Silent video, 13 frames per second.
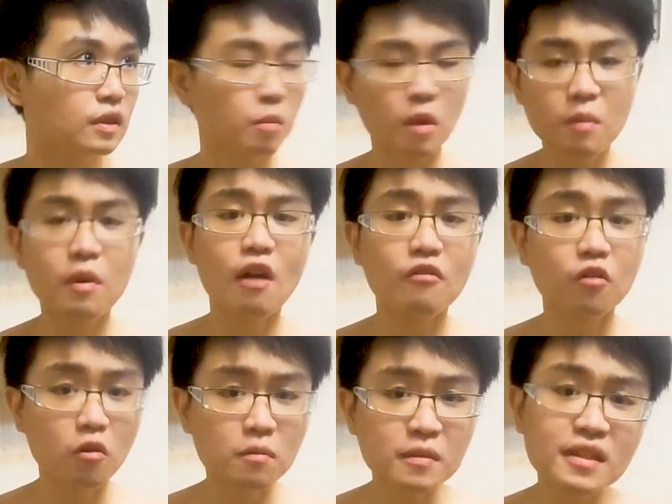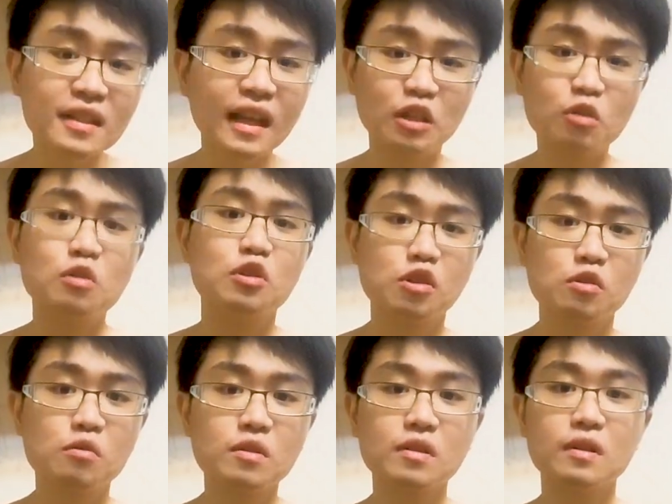so many platforms I do
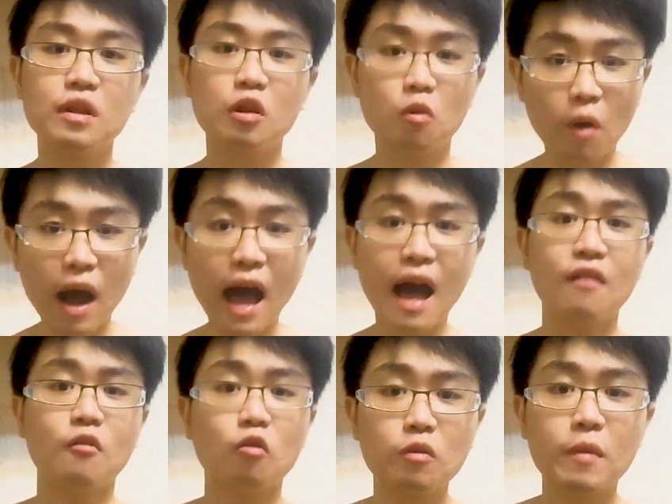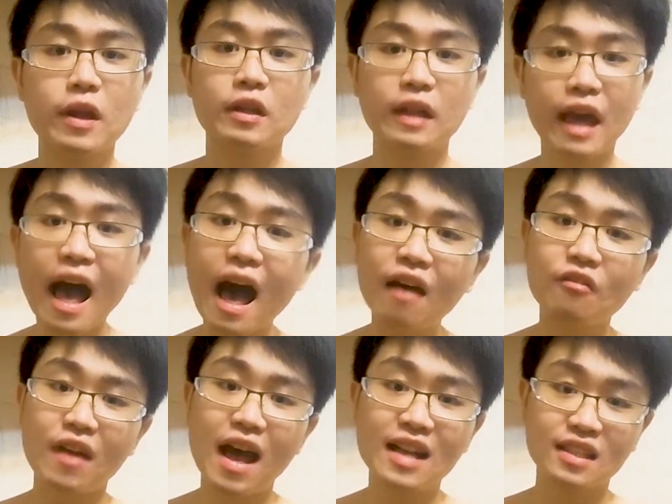choose, you will have automatically
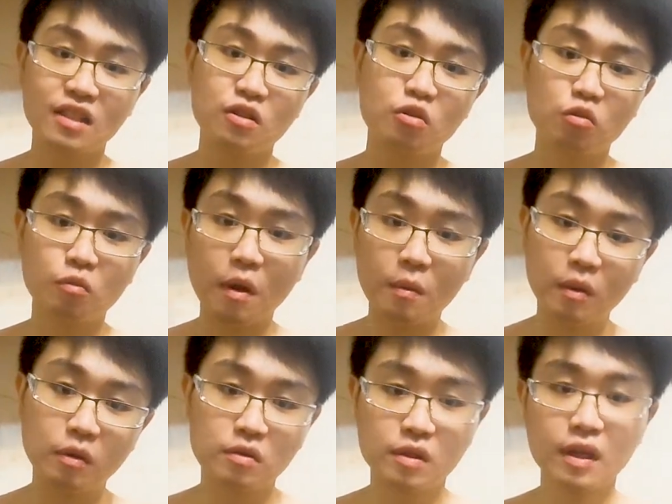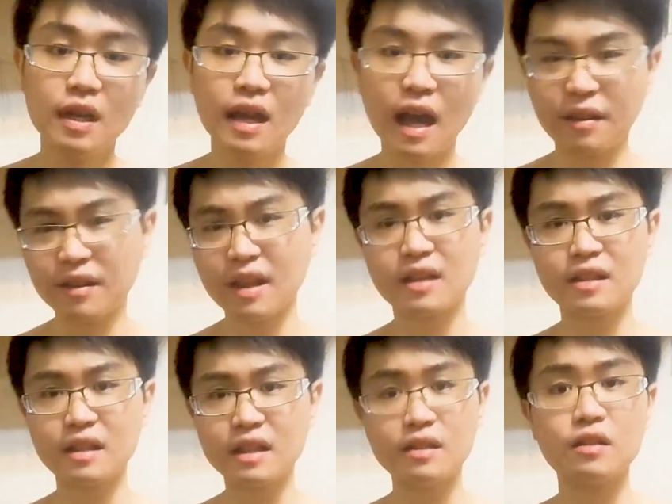have access to my posts. I think that
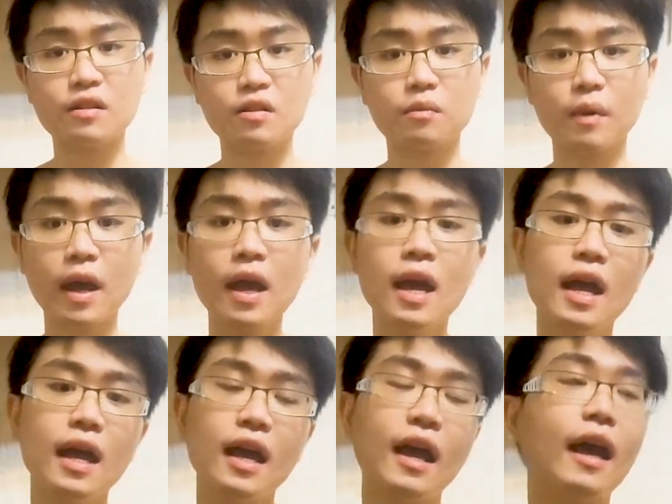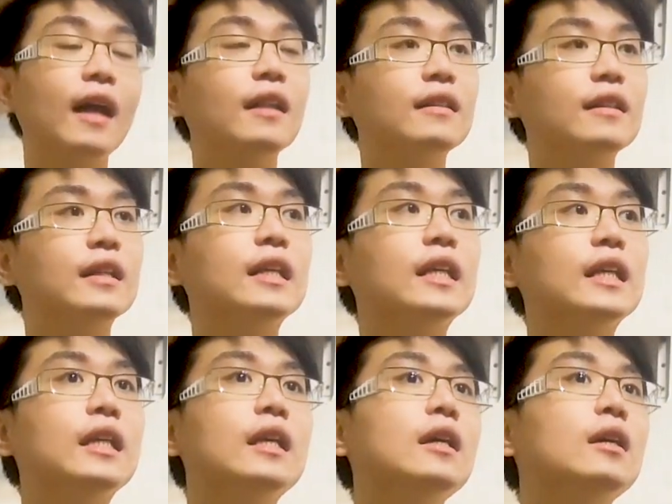is the easiest way. And
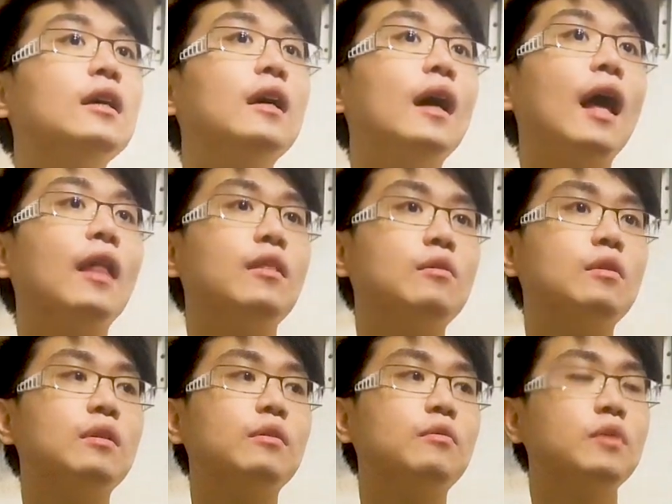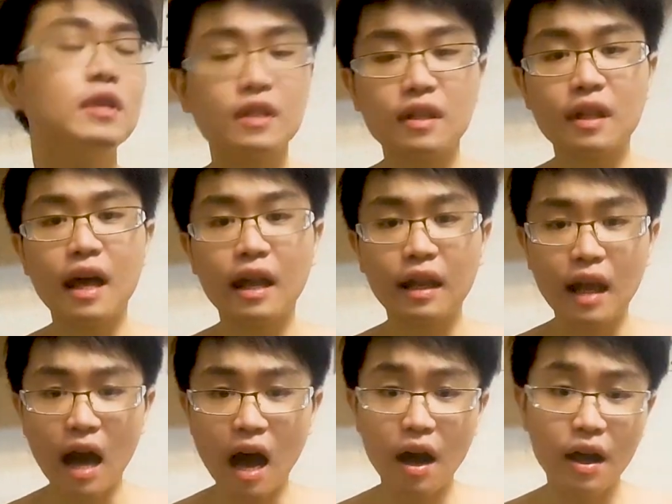the and the reason that
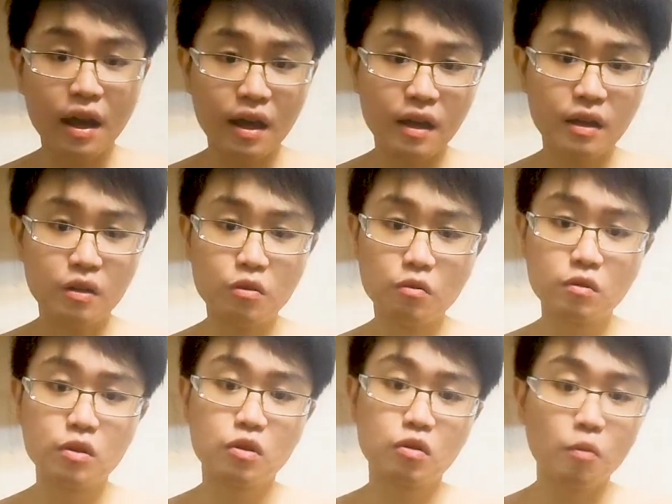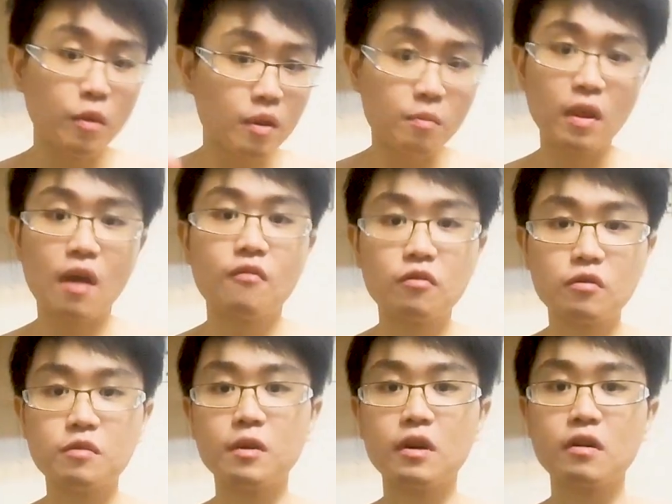I use so many
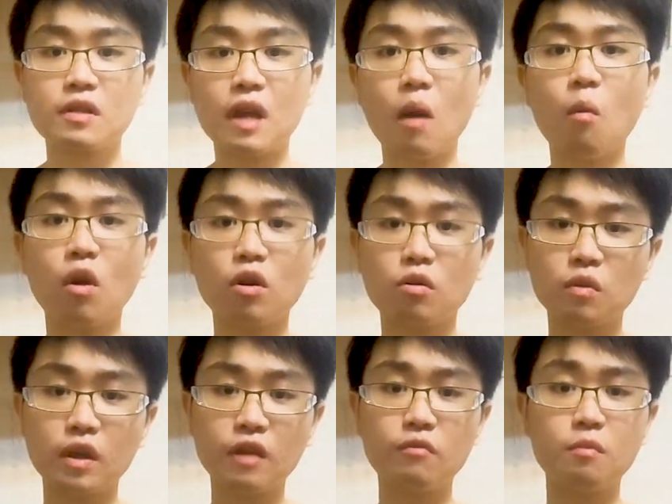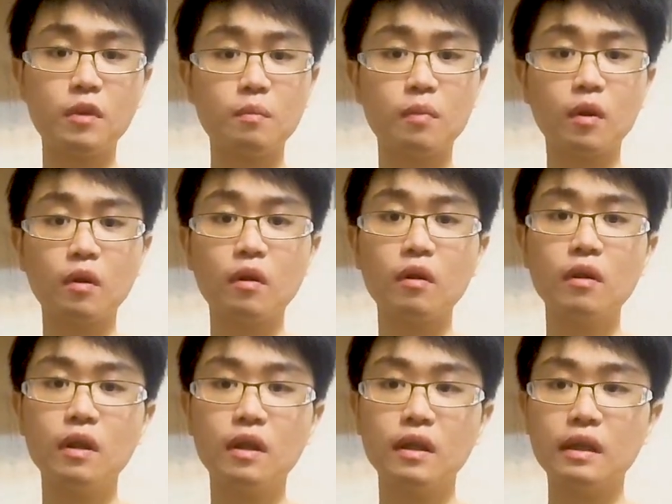platforms because I want to give people
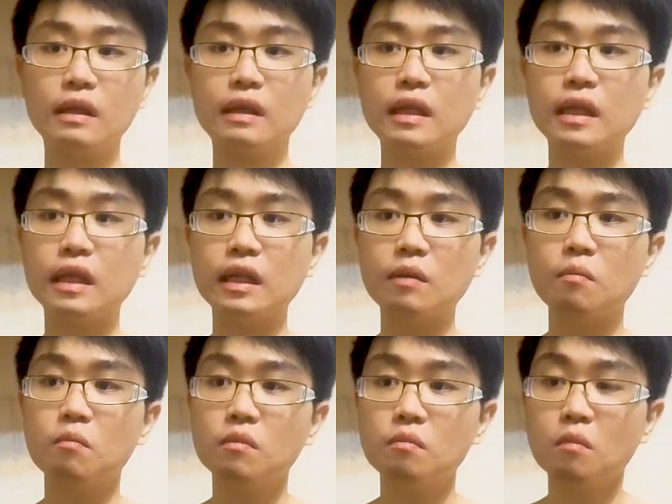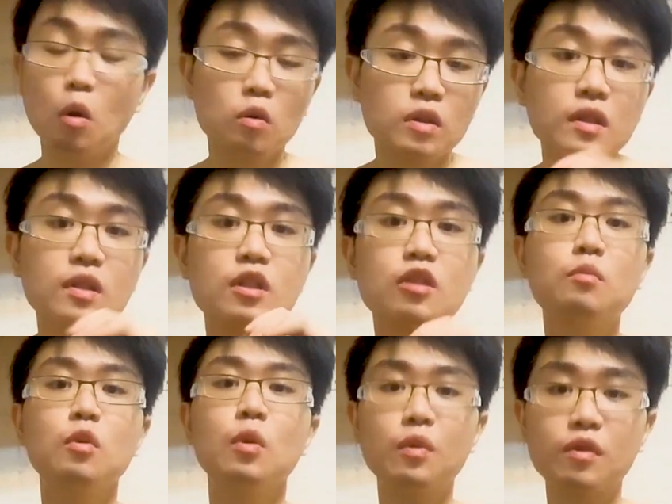the most
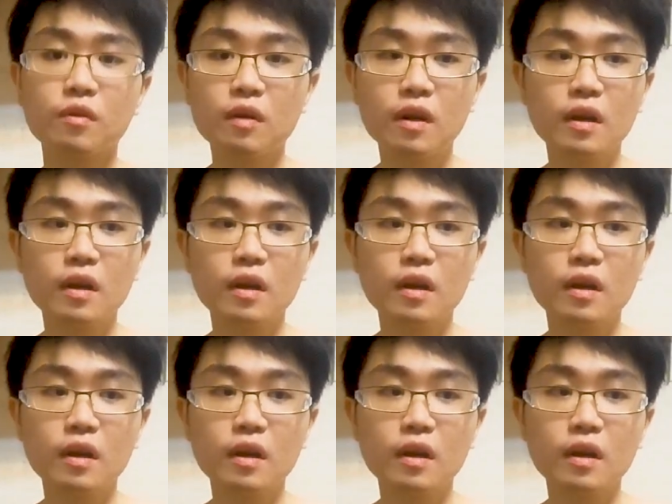smooth